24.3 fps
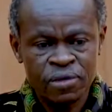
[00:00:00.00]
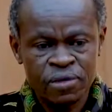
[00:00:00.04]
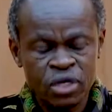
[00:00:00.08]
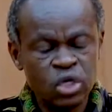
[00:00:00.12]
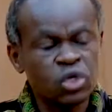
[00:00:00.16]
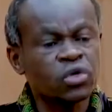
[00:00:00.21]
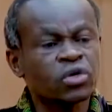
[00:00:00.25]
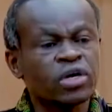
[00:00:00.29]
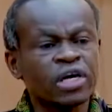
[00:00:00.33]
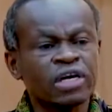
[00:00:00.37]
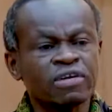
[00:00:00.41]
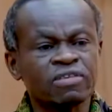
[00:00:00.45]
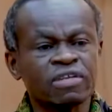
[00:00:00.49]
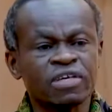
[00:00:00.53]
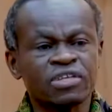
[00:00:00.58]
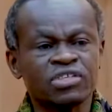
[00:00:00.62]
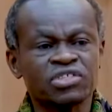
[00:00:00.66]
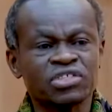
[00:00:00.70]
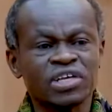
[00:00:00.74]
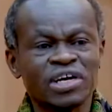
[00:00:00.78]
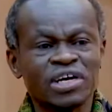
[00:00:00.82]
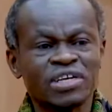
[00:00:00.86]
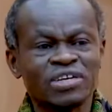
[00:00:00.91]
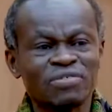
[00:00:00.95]
Look at the
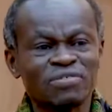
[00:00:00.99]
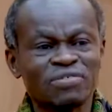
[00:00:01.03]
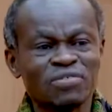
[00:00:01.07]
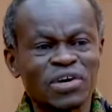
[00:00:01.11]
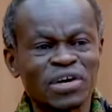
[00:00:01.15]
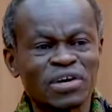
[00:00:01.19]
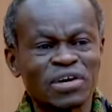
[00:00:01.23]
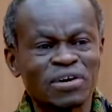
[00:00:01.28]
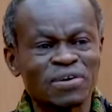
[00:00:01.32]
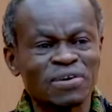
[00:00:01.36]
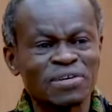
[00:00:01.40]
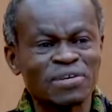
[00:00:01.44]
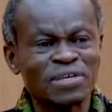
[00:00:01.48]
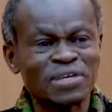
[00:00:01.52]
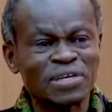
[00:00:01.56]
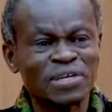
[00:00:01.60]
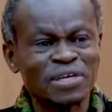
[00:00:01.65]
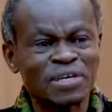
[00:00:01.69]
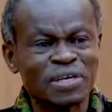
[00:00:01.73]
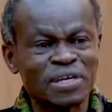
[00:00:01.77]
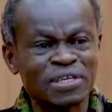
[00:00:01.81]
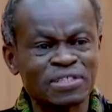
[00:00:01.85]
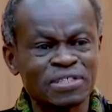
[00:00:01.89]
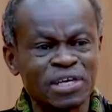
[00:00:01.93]
state of your
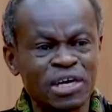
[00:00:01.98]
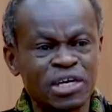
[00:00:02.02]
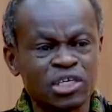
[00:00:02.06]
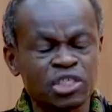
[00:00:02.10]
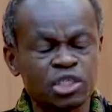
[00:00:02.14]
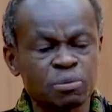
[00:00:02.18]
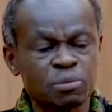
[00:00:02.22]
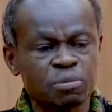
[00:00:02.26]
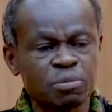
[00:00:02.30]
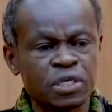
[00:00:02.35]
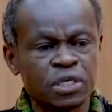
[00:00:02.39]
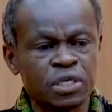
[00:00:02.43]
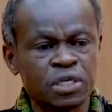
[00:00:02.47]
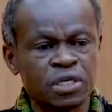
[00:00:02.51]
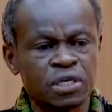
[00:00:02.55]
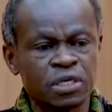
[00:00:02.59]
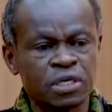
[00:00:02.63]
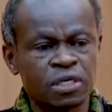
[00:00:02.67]
continent as I speak.